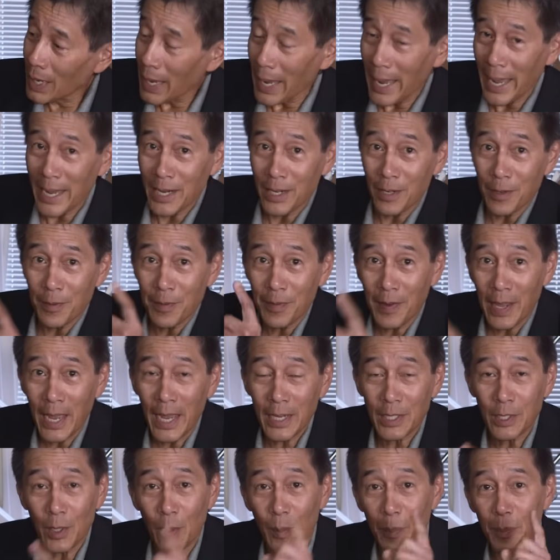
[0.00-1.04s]
And in
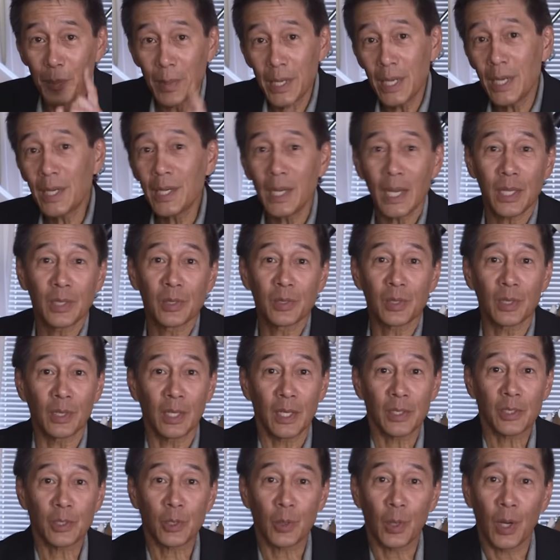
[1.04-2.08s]
fact, Mead and
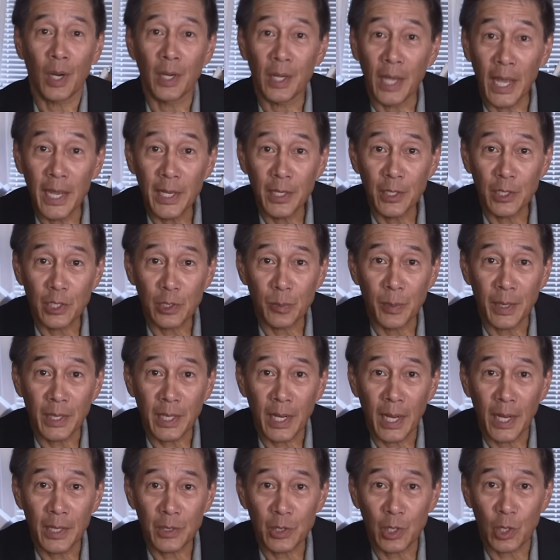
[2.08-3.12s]
Celestron 8-inch
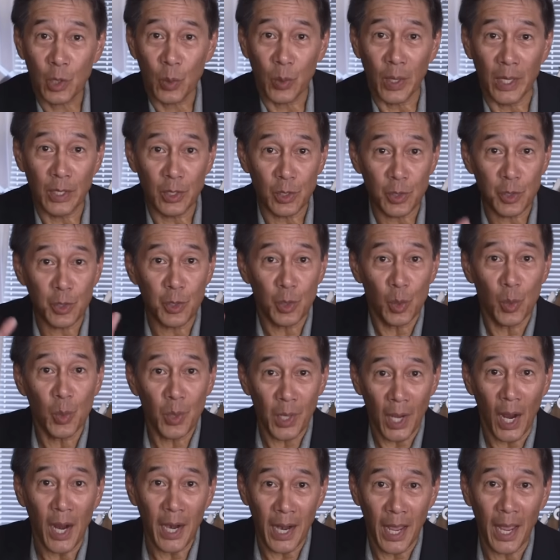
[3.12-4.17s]
Schmidt-Cassegrains do
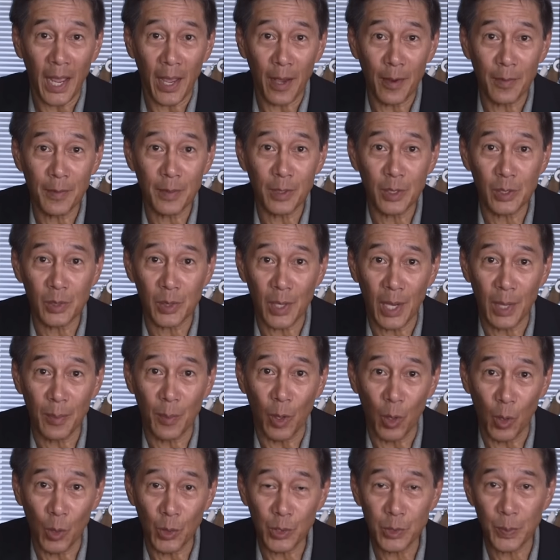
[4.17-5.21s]
not have the same
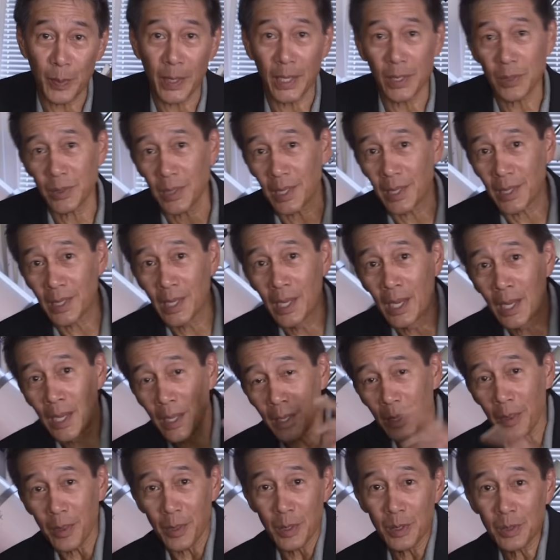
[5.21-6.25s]
hole spacing.
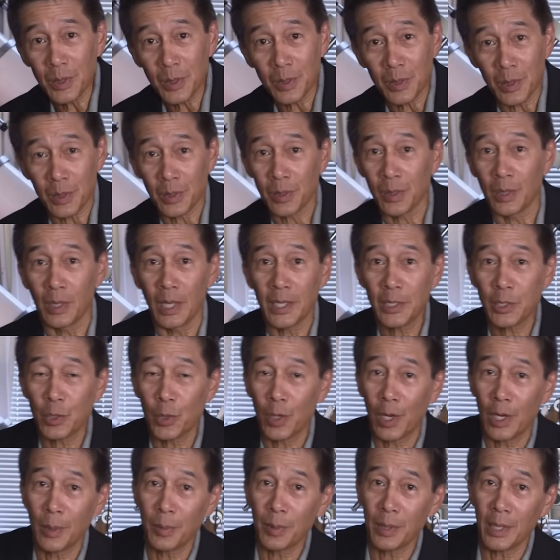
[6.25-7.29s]
This is a
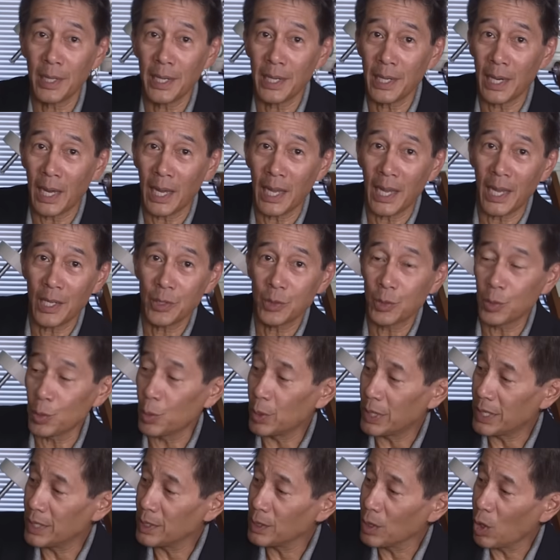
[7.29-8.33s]
Celestron plate. I had to
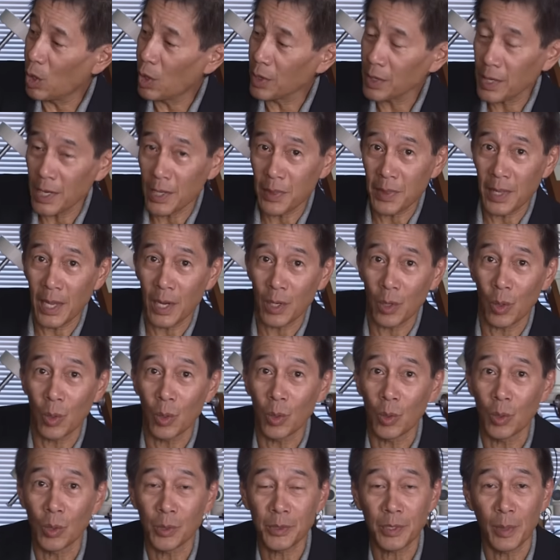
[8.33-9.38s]
elongate that
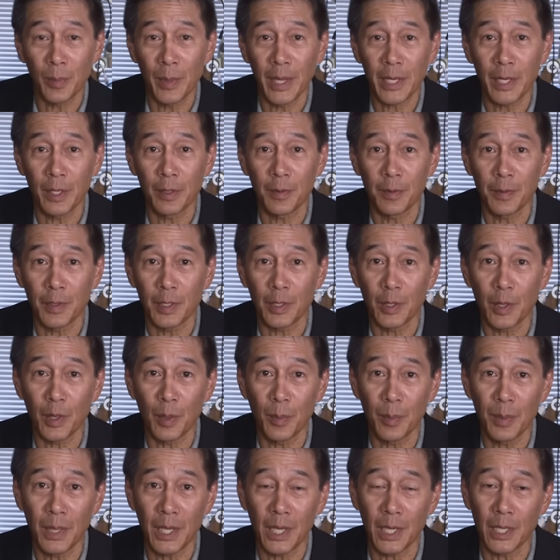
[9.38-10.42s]
hole to make it fit the
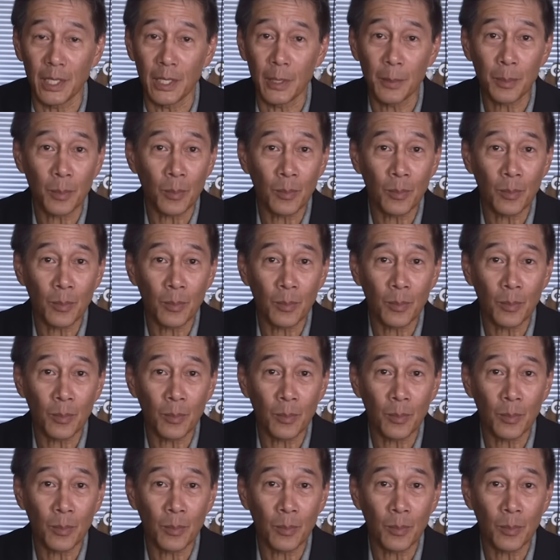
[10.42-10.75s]
Mead.